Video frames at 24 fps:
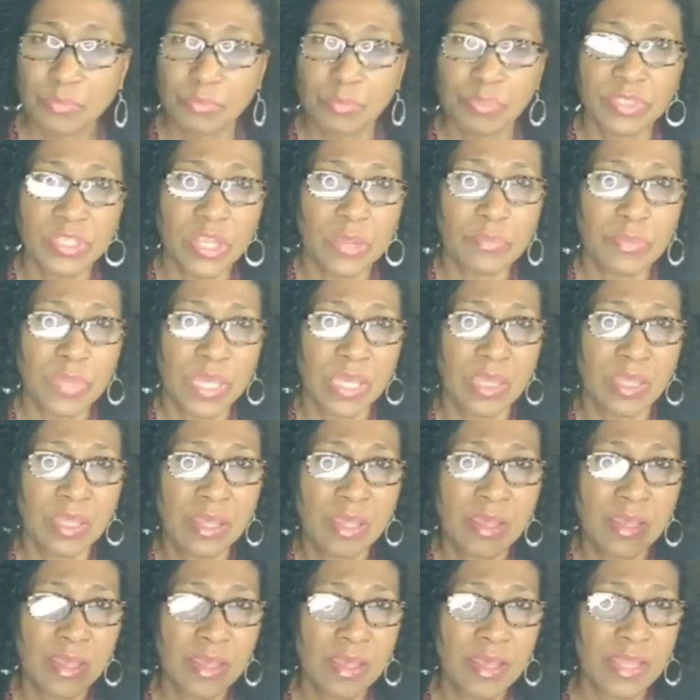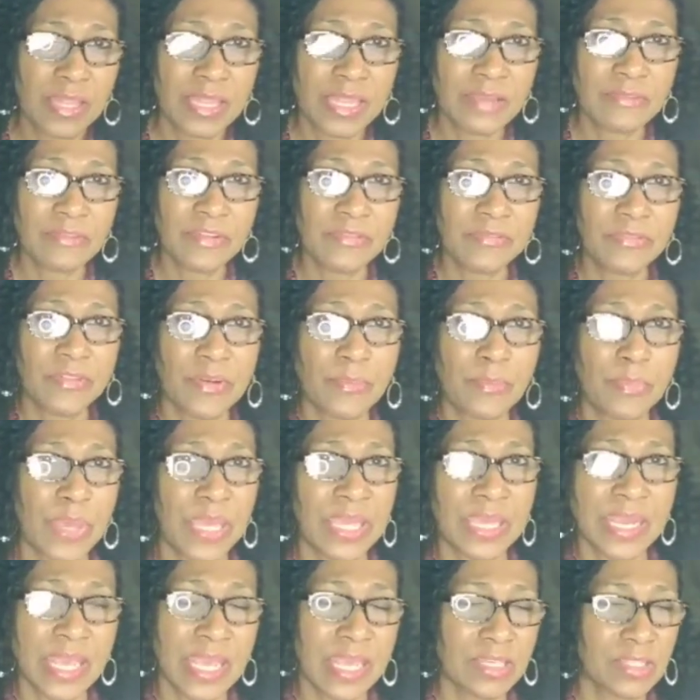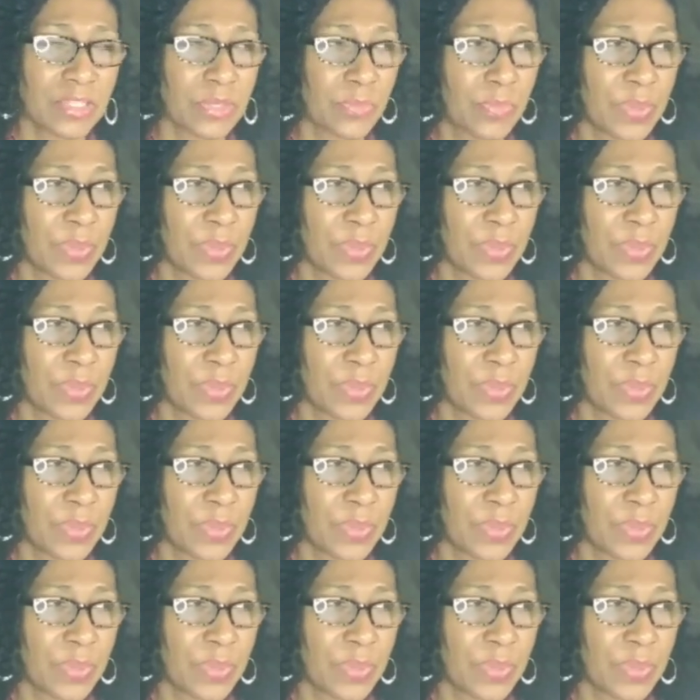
to be living from paycheck to